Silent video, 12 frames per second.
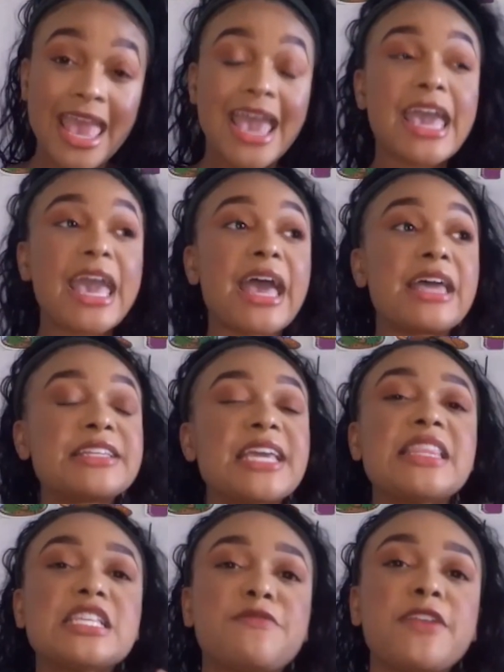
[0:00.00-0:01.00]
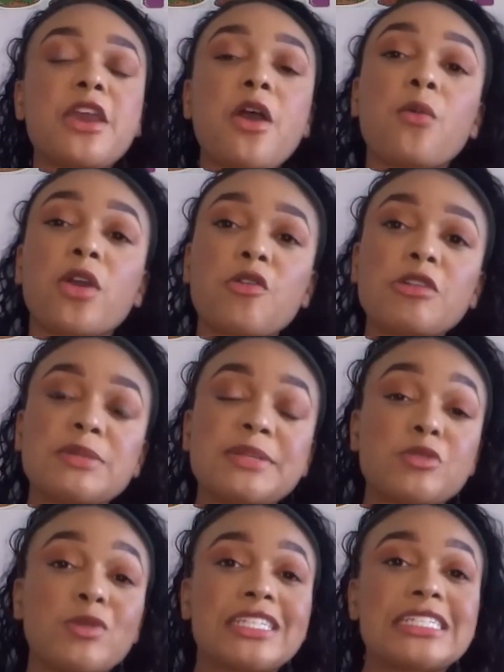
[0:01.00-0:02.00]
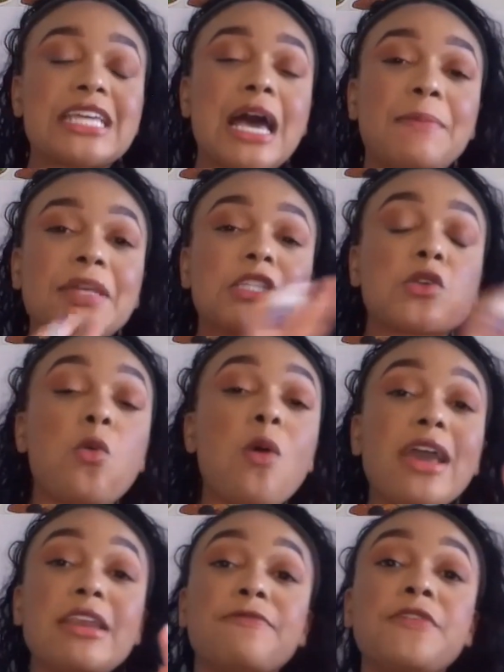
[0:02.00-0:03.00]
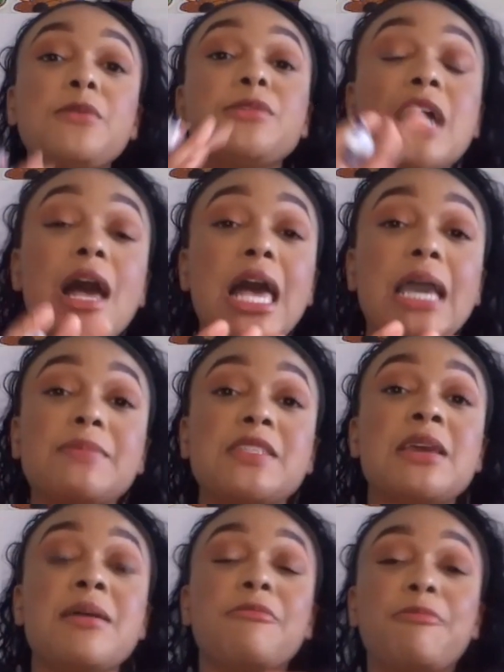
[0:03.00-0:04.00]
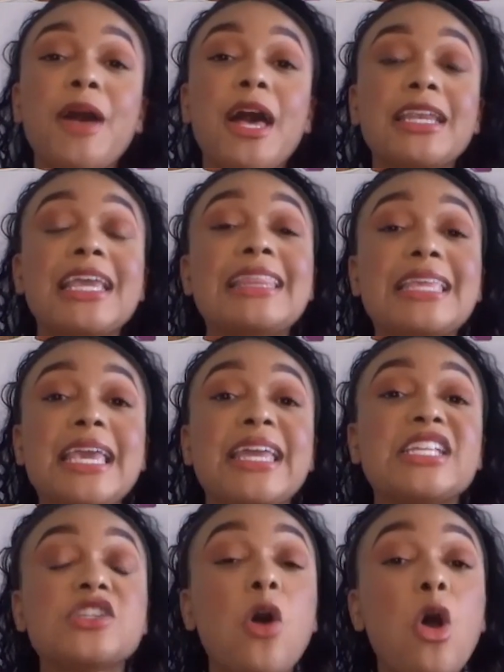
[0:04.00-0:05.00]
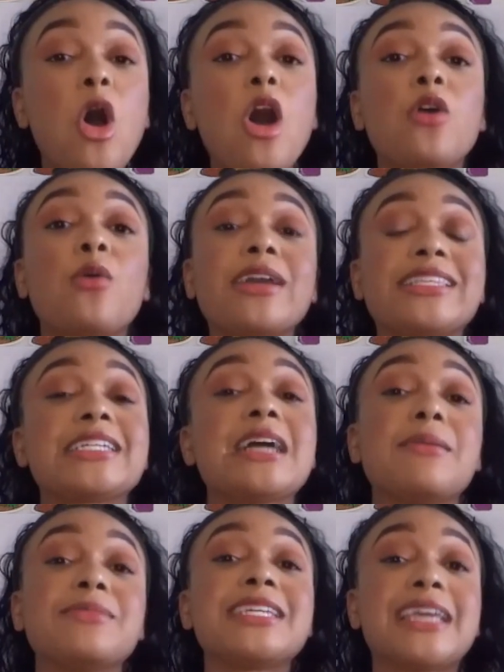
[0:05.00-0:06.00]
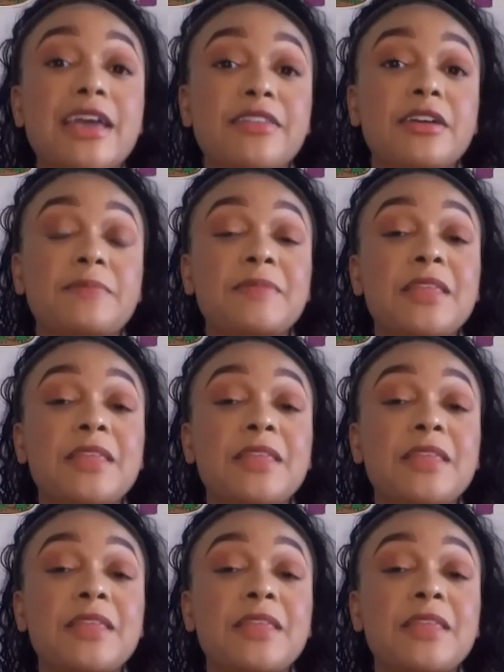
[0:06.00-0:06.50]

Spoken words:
And in this video, we're going to be switching topics quite a few times, but in the end, it's all going to come together.